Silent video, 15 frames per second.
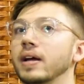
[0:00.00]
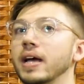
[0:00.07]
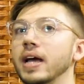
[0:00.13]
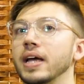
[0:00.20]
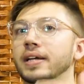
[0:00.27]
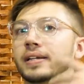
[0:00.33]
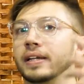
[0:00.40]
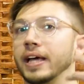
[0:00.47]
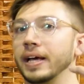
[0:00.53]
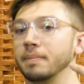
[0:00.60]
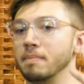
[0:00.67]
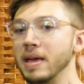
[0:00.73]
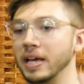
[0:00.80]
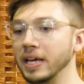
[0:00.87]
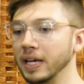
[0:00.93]
it and like
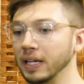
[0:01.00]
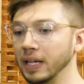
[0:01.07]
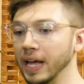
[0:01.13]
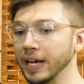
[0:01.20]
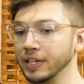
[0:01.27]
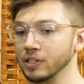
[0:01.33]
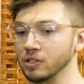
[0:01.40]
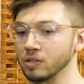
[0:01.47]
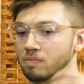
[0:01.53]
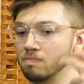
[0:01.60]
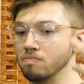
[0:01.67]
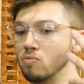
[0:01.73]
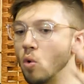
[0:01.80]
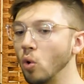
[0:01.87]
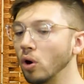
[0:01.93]
make it like
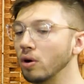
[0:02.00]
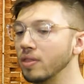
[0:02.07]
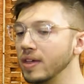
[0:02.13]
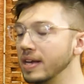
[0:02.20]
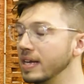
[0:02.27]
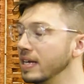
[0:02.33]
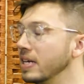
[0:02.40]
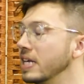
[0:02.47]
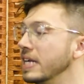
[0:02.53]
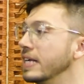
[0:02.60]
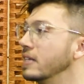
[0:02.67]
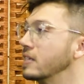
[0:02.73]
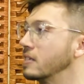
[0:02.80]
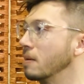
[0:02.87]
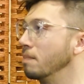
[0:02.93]
more than it
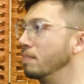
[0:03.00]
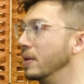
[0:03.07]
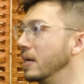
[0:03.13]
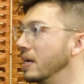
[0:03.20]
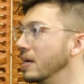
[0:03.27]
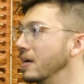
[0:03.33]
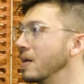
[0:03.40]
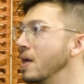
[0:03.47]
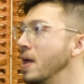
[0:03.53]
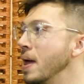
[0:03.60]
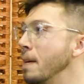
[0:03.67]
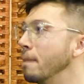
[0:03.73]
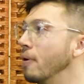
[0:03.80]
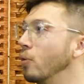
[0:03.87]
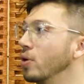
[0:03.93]
needs to be.
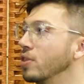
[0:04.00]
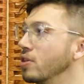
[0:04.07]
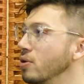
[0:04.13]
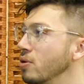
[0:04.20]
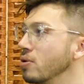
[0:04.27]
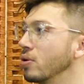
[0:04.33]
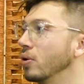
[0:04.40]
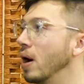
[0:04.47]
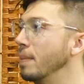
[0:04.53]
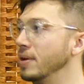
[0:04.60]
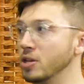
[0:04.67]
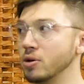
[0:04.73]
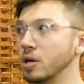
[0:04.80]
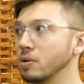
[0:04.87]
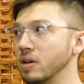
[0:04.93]
But with you, I
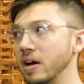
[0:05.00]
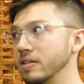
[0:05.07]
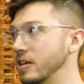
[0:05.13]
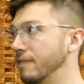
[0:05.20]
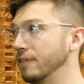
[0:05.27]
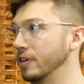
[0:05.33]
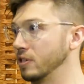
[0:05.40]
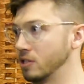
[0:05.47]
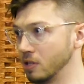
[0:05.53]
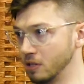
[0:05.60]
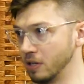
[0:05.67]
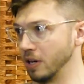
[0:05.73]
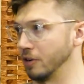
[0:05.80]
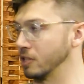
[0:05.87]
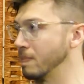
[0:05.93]
mean, you could definitely
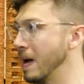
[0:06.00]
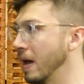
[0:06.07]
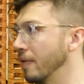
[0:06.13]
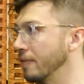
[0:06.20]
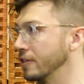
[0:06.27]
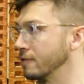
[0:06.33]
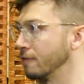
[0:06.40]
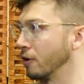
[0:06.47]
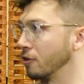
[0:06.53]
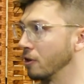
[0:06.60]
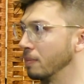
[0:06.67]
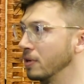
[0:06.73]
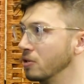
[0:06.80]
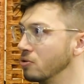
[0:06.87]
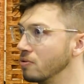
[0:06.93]
expand on this further.
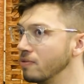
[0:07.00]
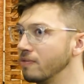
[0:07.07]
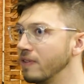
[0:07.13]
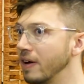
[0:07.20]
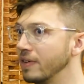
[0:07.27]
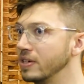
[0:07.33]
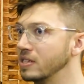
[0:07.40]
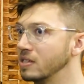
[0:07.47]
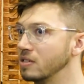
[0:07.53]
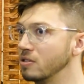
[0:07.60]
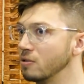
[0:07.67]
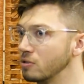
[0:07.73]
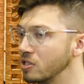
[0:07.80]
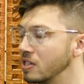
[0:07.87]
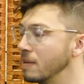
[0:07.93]
But you
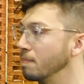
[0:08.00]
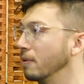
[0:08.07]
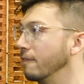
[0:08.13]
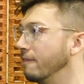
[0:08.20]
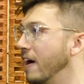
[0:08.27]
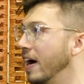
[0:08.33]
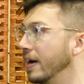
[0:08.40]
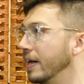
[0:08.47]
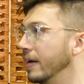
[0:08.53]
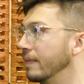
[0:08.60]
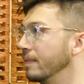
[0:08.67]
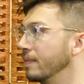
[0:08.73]
simplified it.